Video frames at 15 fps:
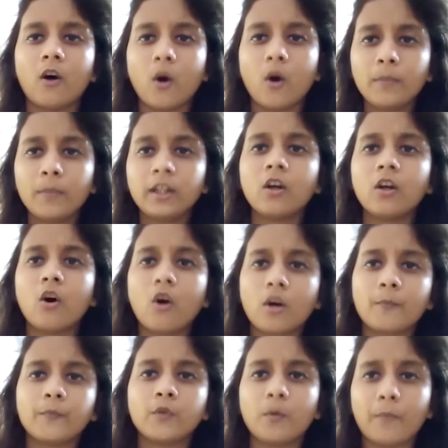hobby
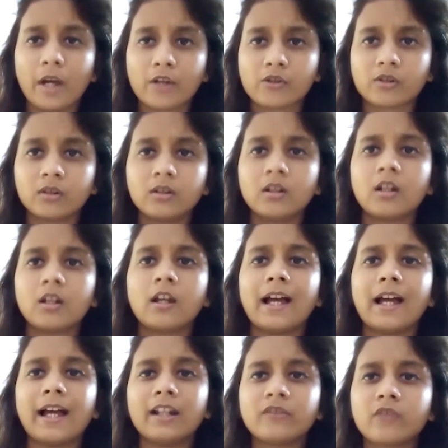or your passion
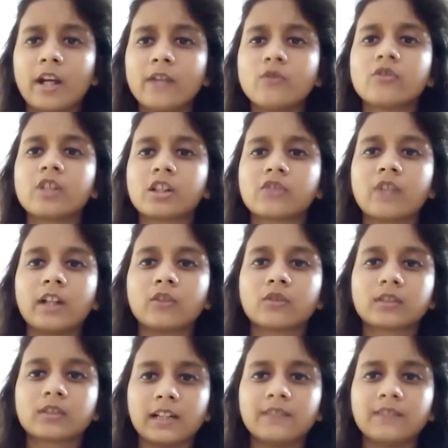and try to distract
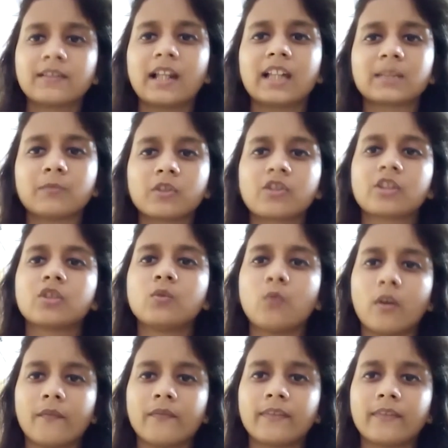yourselves as much as you want.